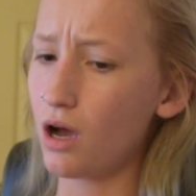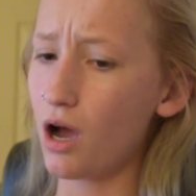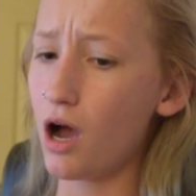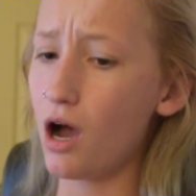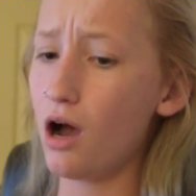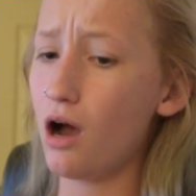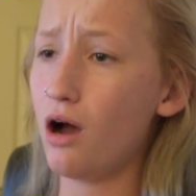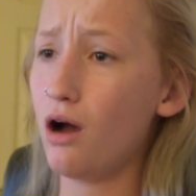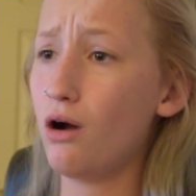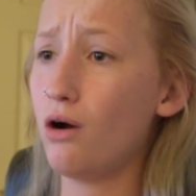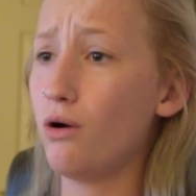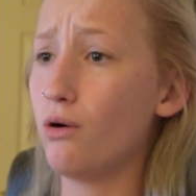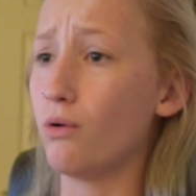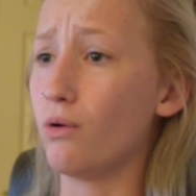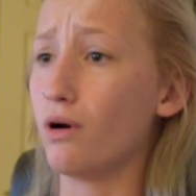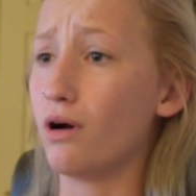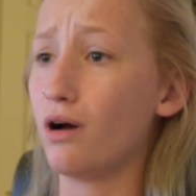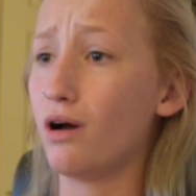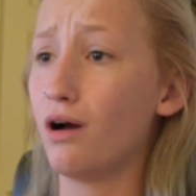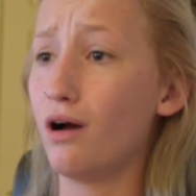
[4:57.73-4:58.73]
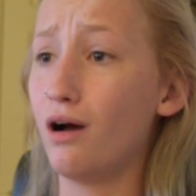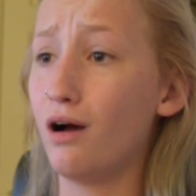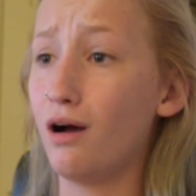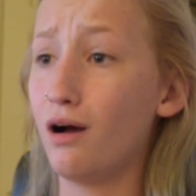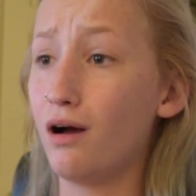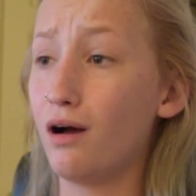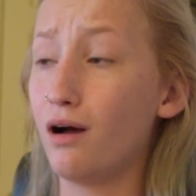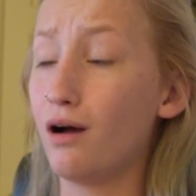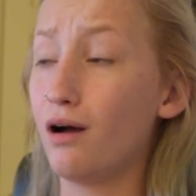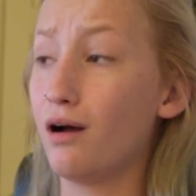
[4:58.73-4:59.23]
Oh,
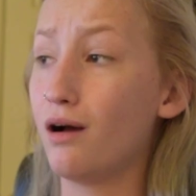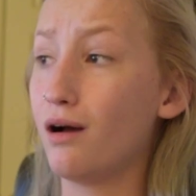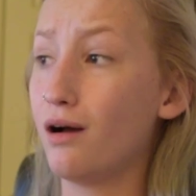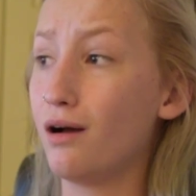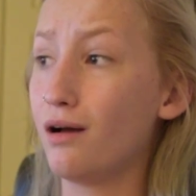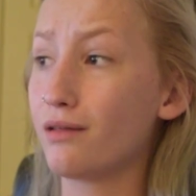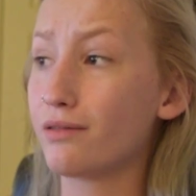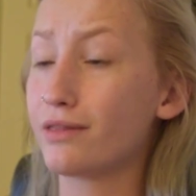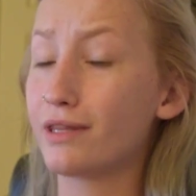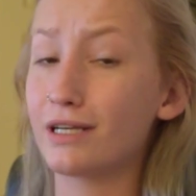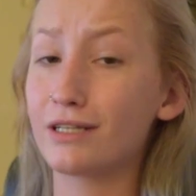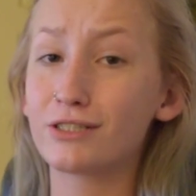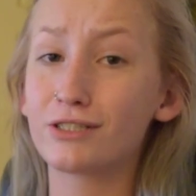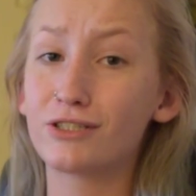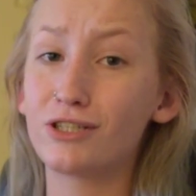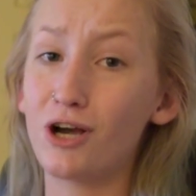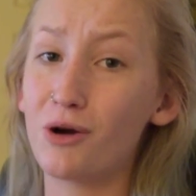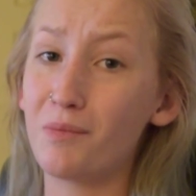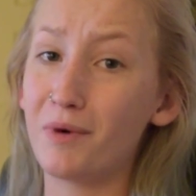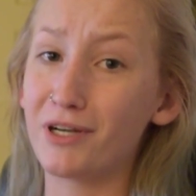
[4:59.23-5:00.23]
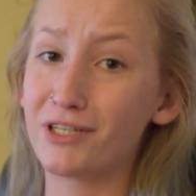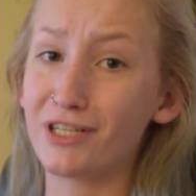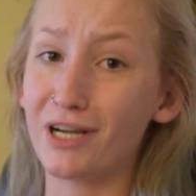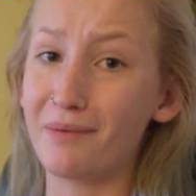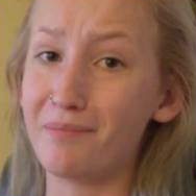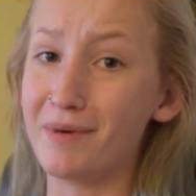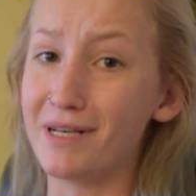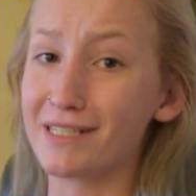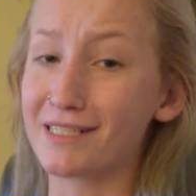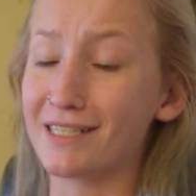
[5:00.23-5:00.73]
There's so much I'm
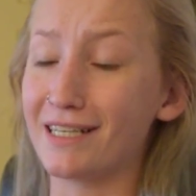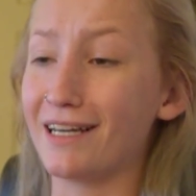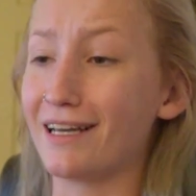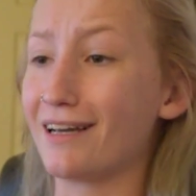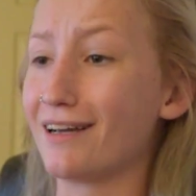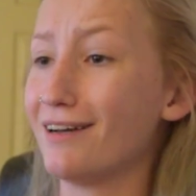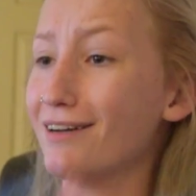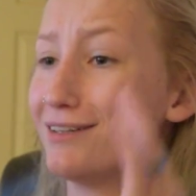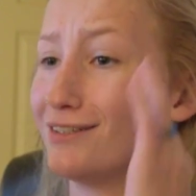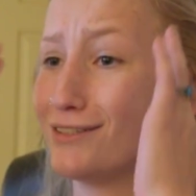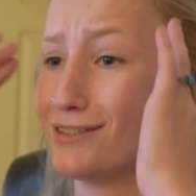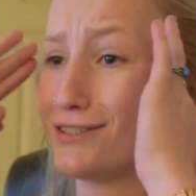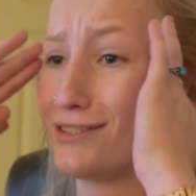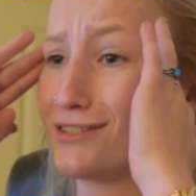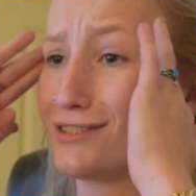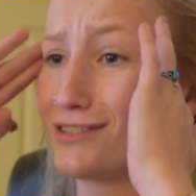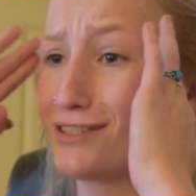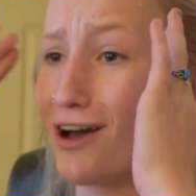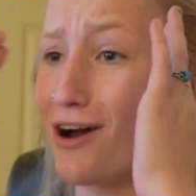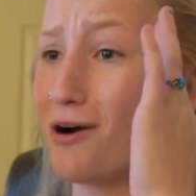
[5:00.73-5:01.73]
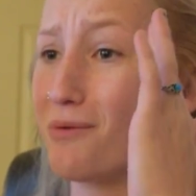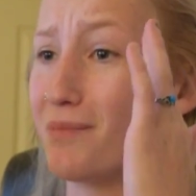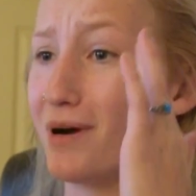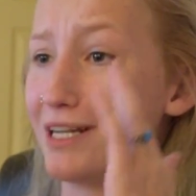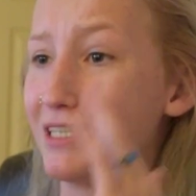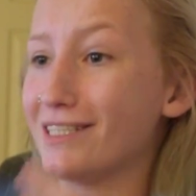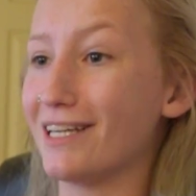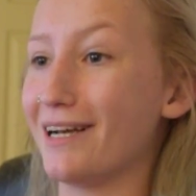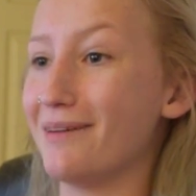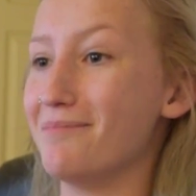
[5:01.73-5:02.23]
missing. So
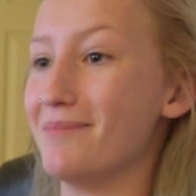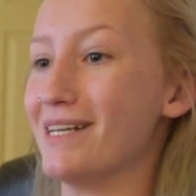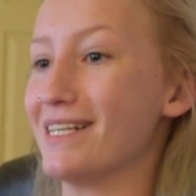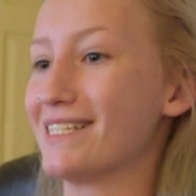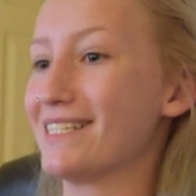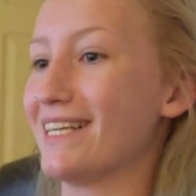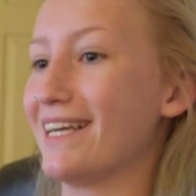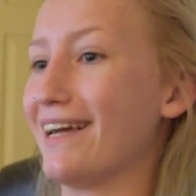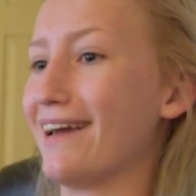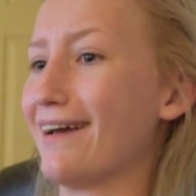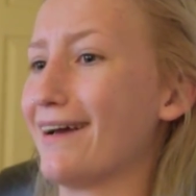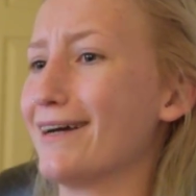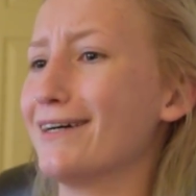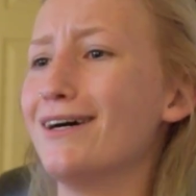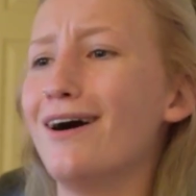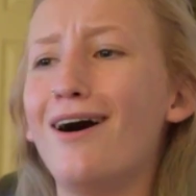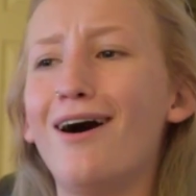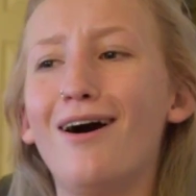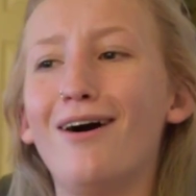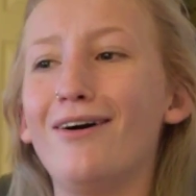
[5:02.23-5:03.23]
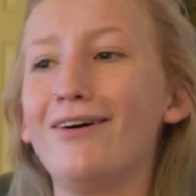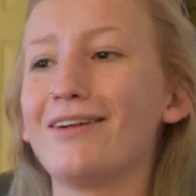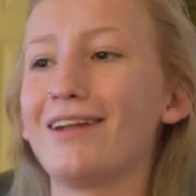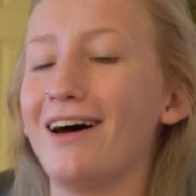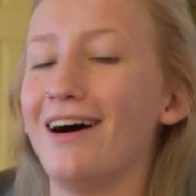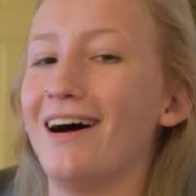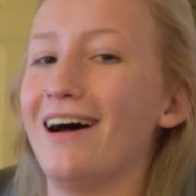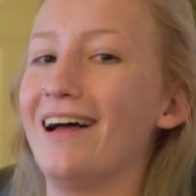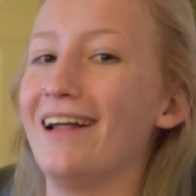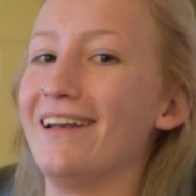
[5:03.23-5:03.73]
much I'm missing. Hold
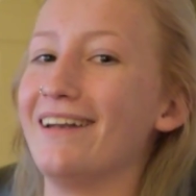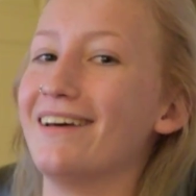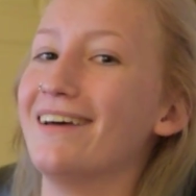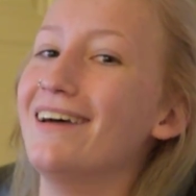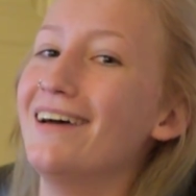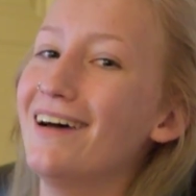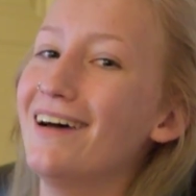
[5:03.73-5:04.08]
on.